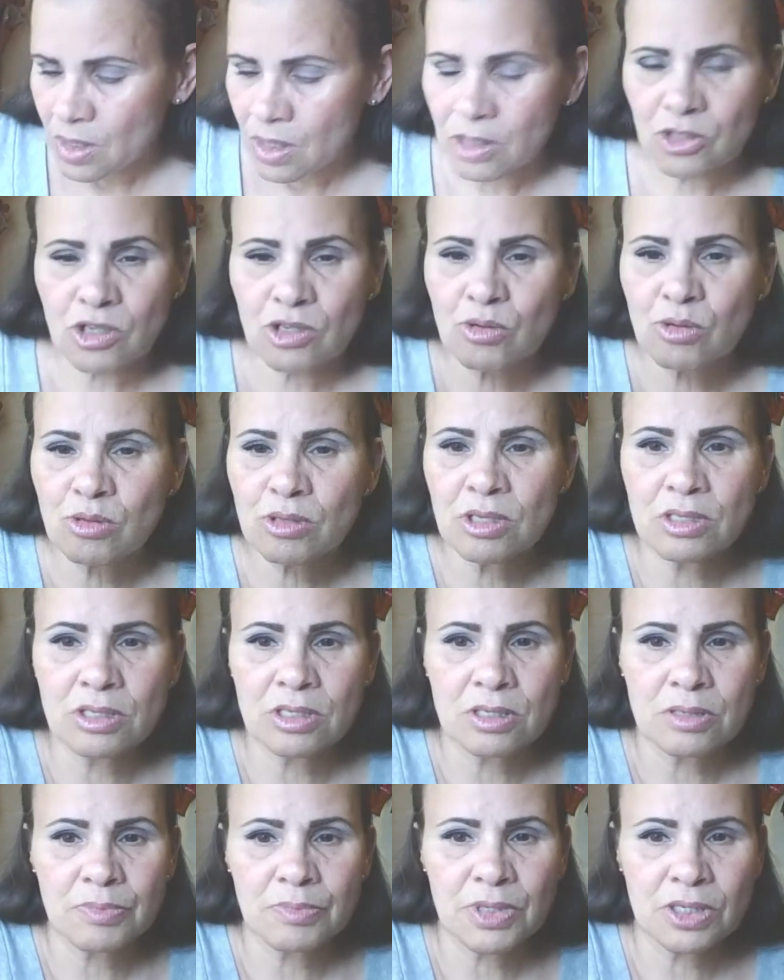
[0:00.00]
and just with the
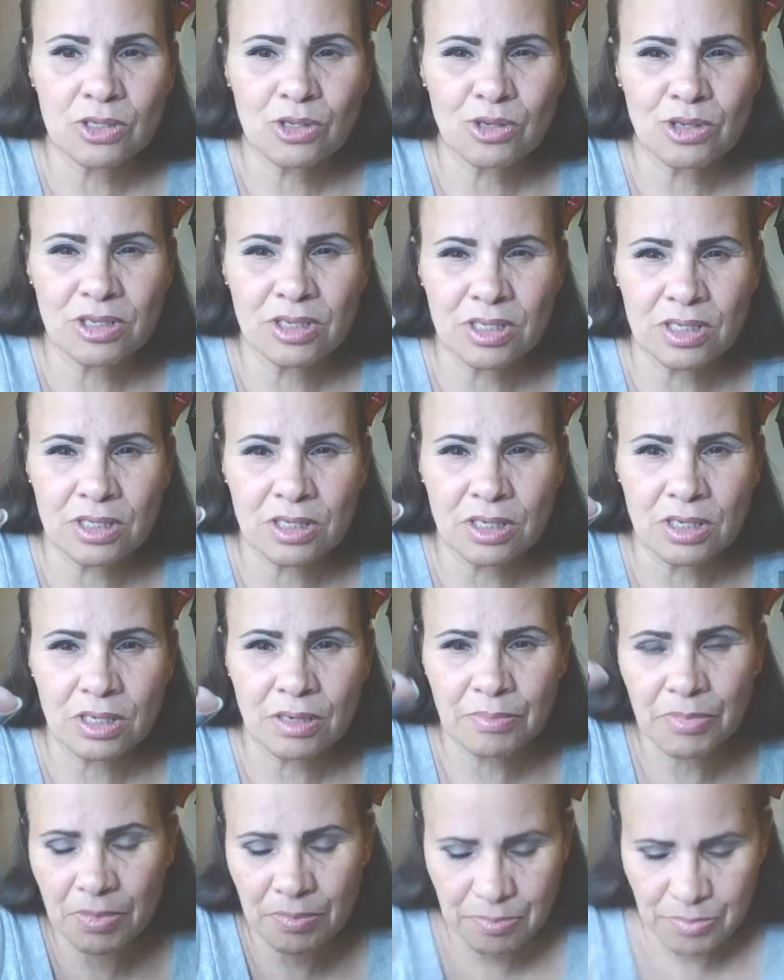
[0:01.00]
tips, as you can
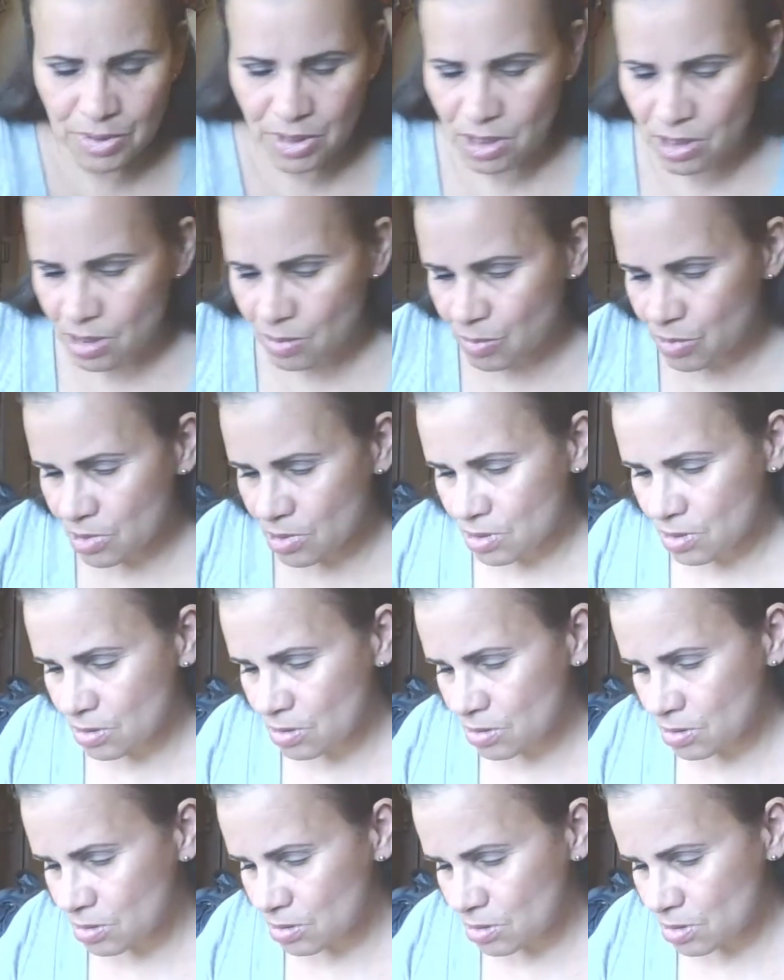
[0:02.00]
see, picking up with the
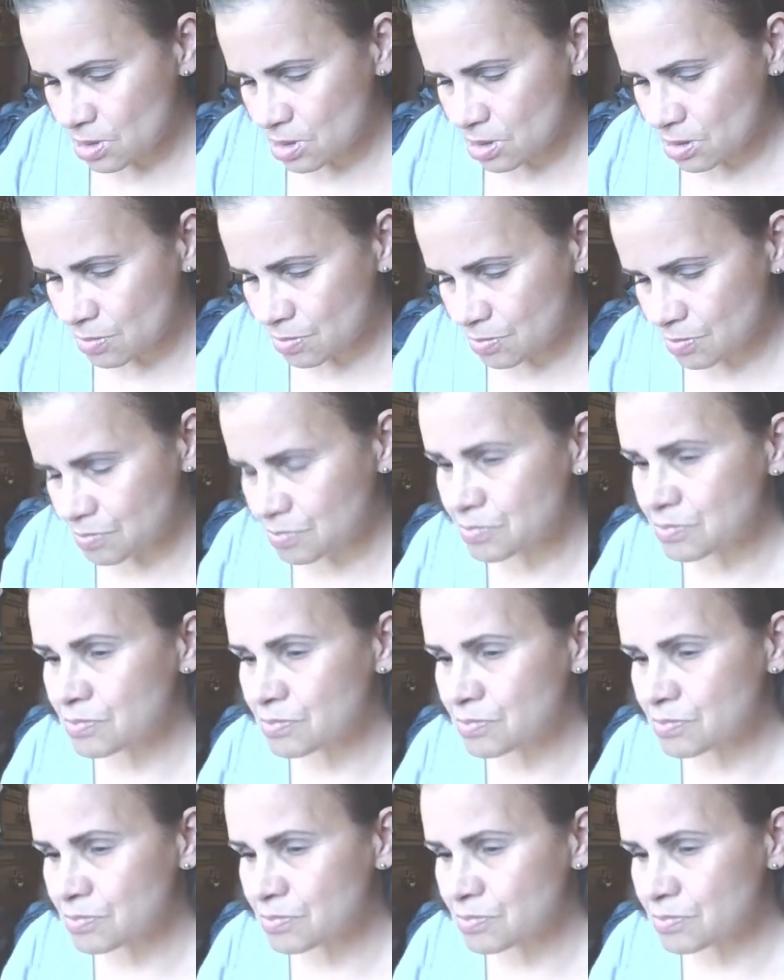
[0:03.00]
tip.